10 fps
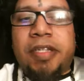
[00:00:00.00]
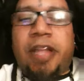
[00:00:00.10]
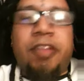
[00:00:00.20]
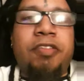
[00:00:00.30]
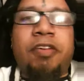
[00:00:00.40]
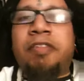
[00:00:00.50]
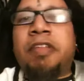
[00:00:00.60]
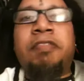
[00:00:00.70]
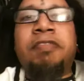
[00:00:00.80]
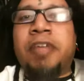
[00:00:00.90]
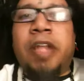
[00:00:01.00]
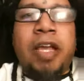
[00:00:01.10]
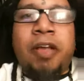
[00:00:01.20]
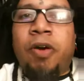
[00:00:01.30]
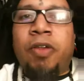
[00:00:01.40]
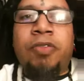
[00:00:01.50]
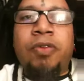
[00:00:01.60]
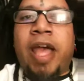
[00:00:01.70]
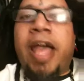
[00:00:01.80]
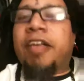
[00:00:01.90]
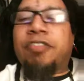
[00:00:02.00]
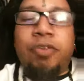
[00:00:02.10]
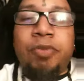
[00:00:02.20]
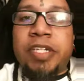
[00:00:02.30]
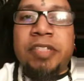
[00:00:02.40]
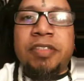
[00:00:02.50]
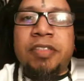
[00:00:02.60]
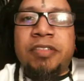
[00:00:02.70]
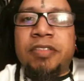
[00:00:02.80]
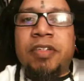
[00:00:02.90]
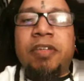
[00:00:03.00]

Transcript: I just don't even feel like going through the hassle reasons